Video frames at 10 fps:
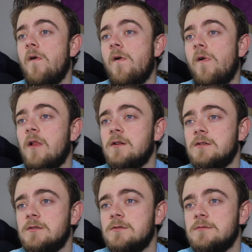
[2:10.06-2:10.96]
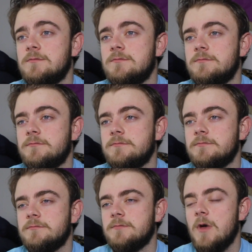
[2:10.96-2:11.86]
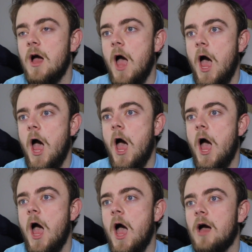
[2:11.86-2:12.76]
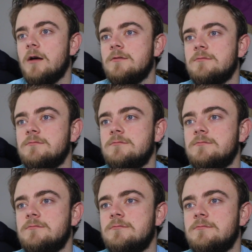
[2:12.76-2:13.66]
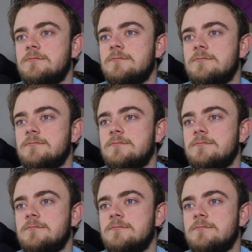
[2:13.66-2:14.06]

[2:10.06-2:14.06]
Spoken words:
Nobody speaks.